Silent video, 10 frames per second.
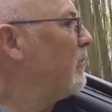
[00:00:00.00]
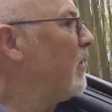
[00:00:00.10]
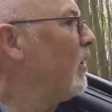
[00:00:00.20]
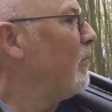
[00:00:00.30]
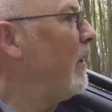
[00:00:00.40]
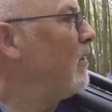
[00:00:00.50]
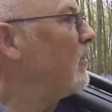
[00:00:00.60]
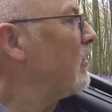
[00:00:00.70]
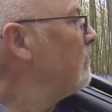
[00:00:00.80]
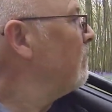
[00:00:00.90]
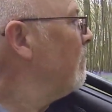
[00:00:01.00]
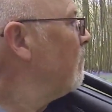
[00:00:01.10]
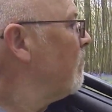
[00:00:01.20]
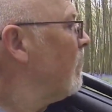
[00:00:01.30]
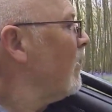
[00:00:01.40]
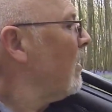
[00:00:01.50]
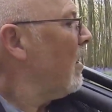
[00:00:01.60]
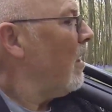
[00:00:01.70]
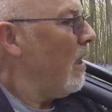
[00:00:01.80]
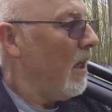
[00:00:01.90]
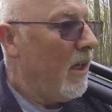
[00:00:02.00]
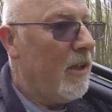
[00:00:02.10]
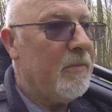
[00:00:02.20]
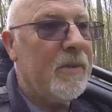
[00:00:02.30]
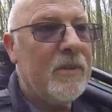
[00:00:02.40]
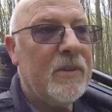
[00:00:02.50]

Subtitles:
bluebells. For